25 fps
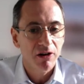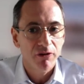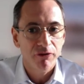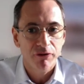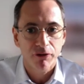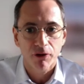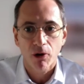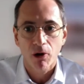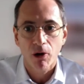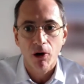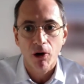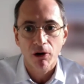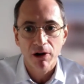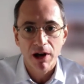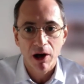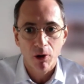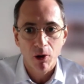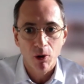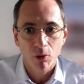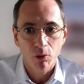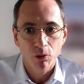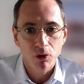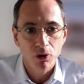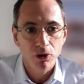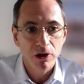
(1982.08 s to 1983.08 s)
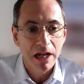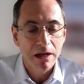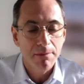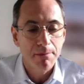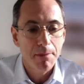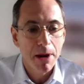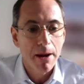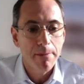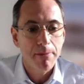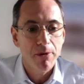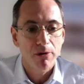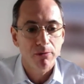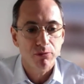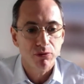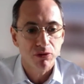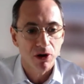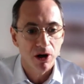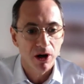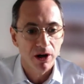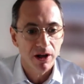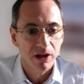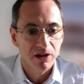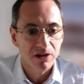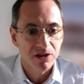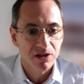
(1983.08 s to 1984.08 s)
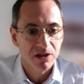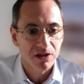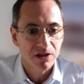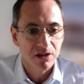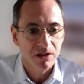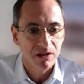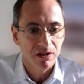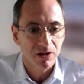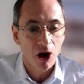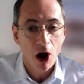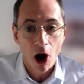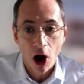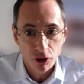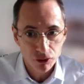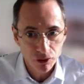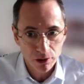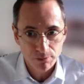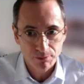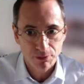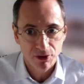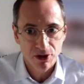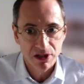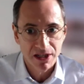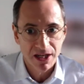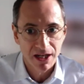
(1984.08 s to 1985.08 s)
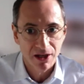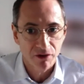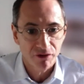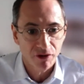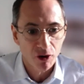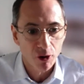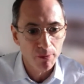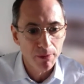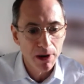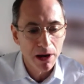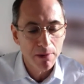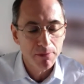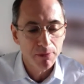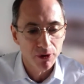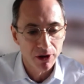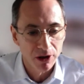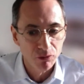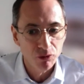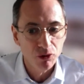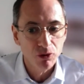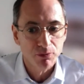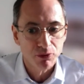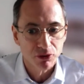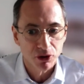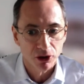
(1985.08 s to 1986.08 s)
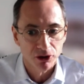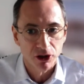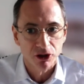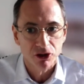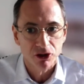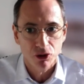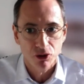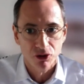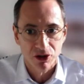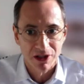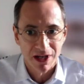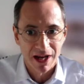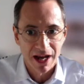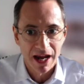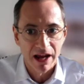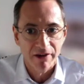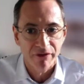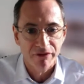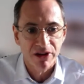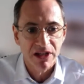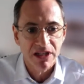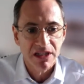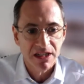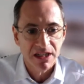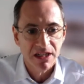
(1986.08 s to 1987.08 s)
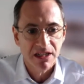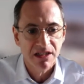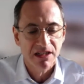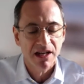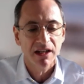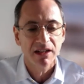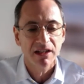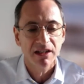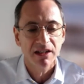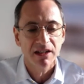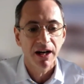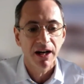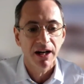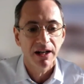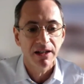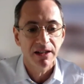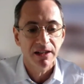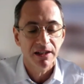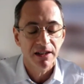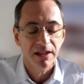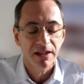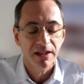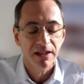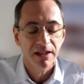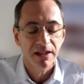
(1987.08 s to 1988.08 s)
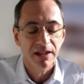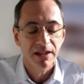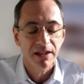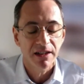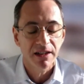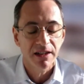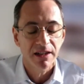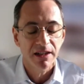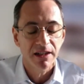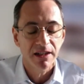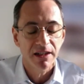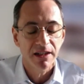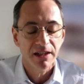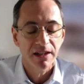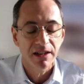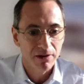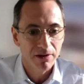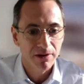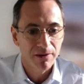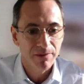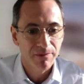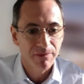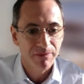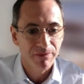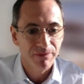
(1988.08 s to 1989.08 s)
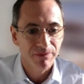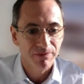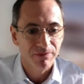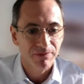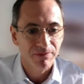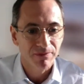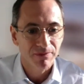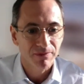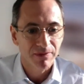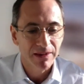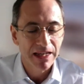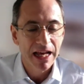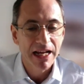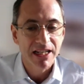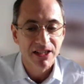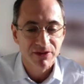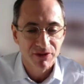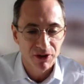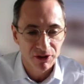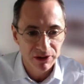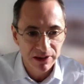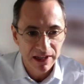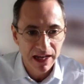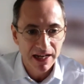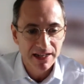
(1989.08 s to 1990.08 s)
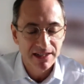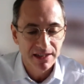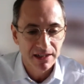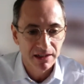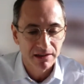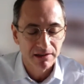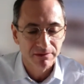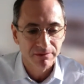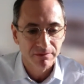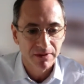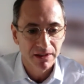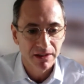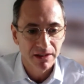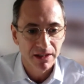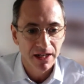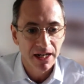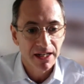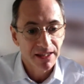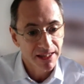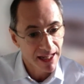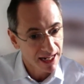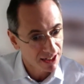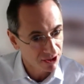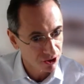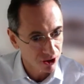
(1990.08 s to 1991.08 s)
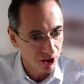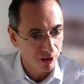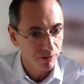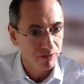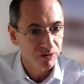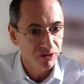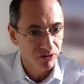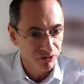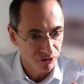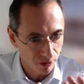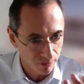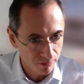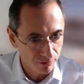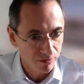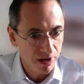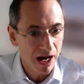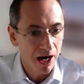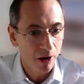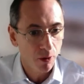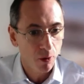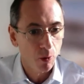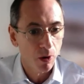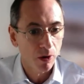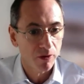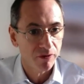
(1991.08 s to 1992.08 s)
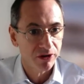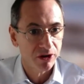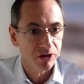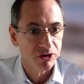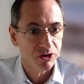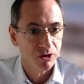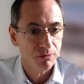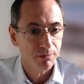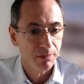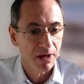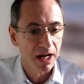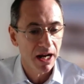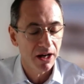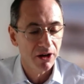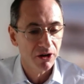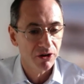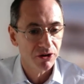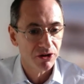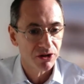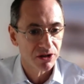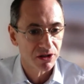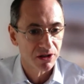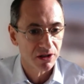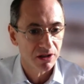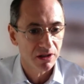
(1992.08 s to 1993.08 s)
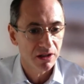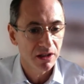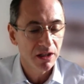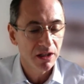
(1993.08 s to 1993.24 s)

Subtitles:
for all our wood and paper products. 100% of our paper and wood products use FSC certified paper. That's fantastic. And that comes from how we work with our suppliers.